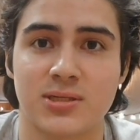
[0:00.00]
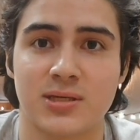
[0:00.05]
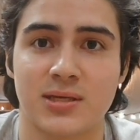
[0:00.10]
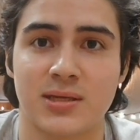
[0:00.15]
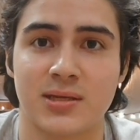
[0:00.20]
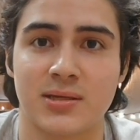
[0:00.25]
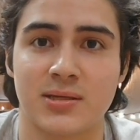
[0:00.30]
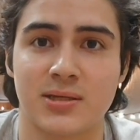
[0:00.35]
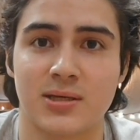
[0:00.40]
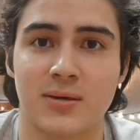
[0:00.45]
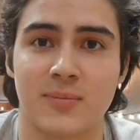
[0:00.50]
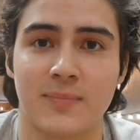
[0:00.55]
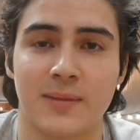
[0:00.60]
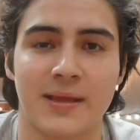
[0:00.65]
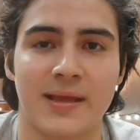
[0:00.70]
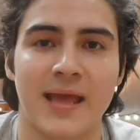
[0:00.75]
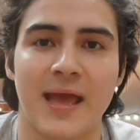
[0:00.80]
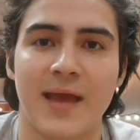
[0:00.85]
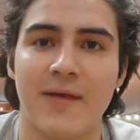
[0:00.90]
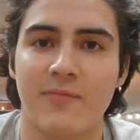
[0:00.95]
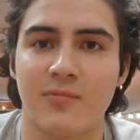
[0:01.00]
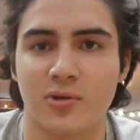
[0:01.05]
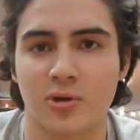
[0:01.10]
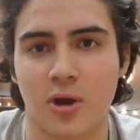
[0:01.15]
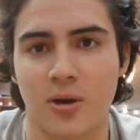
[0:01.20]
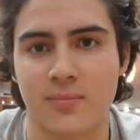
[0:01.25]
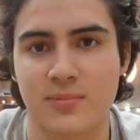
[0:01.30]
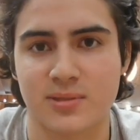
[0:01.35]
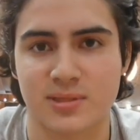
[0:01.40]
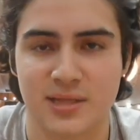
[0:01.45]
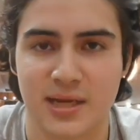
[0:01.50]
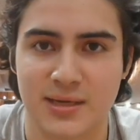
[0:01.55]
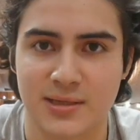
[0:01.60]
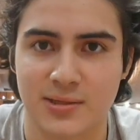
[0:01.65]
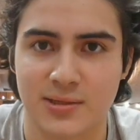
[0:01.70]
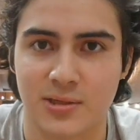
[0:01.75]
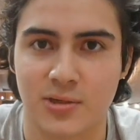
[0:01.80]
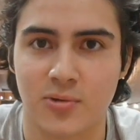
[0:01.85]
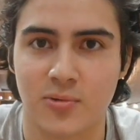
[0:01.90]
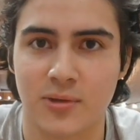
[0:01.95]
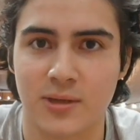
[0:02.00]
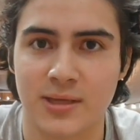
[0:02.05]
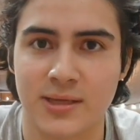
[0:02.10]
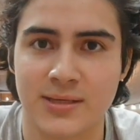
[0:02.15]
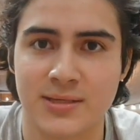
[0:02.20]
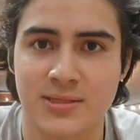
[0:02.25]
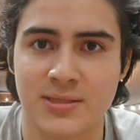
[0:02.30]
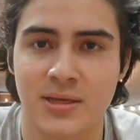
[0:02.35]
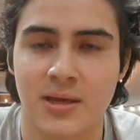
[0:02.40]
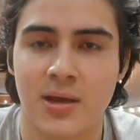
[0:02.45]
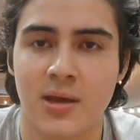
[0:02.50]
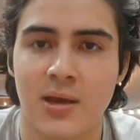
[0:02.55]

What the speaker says: and like having your arms 90 degrees.